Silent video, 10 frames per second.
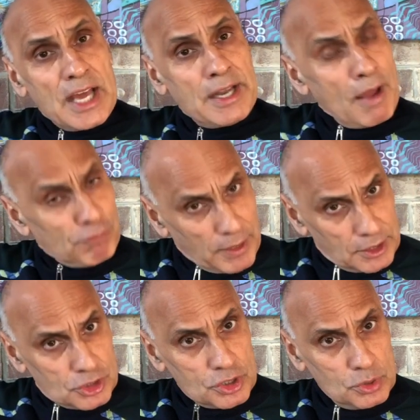and
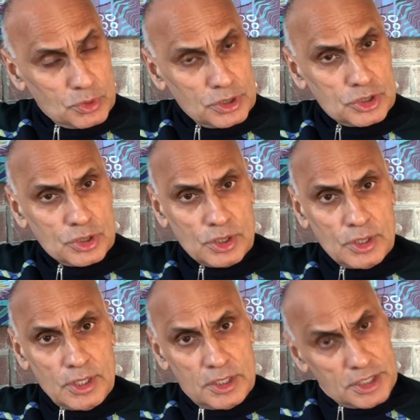African students
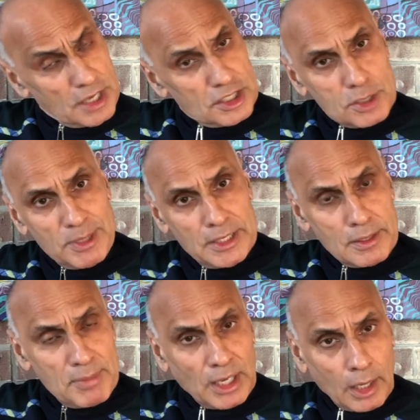tended to be in
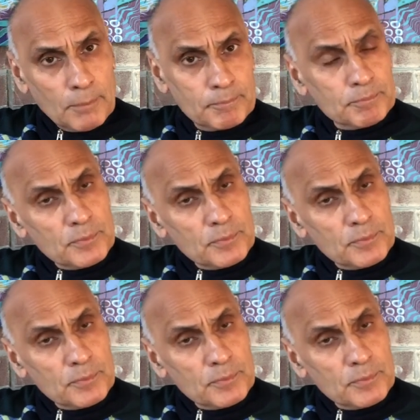the middle.